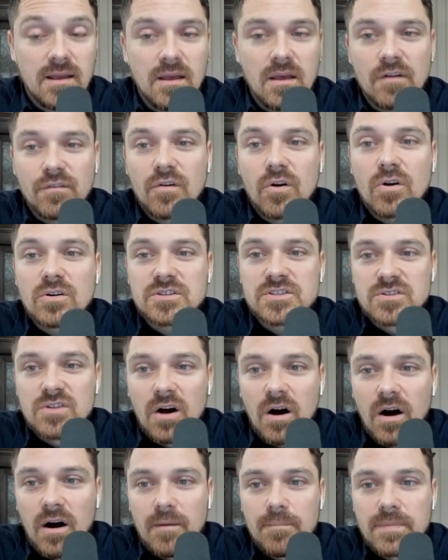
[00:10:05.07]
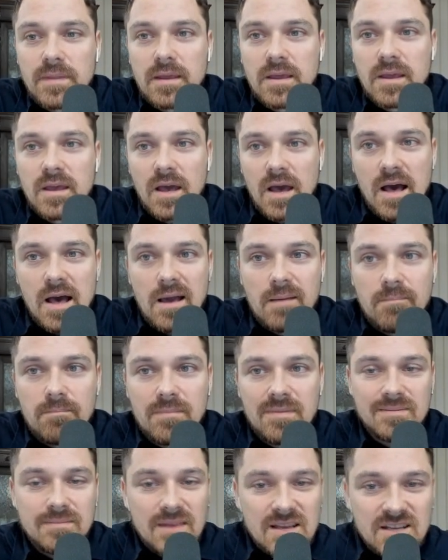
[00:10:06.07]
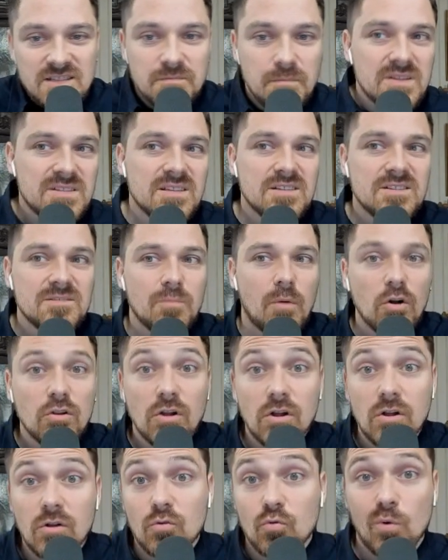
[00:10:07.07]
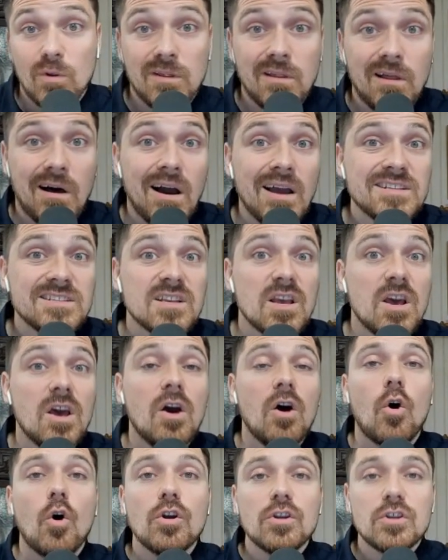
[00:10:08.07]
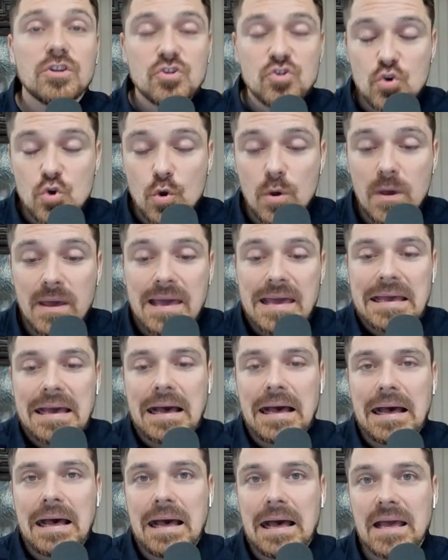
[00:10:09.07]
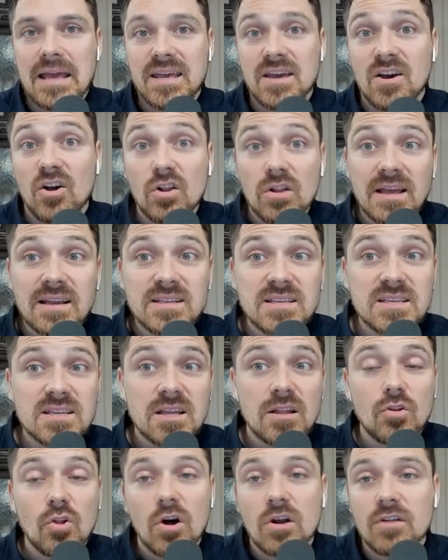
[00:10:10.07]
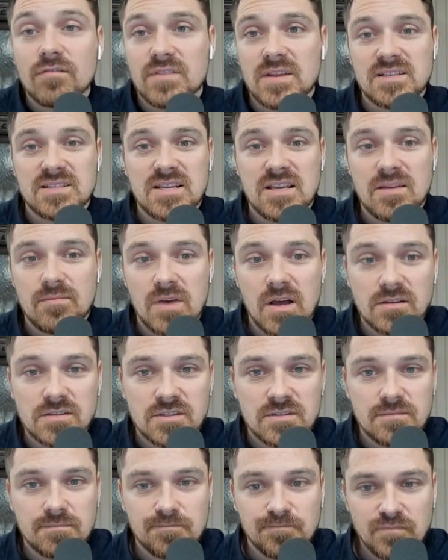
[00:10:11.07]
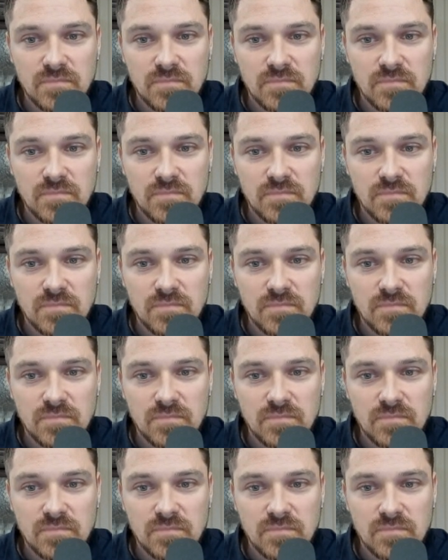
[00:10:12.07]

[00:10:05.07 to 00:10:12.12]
Of course not. This business model relies on you collecting a lot of these emails.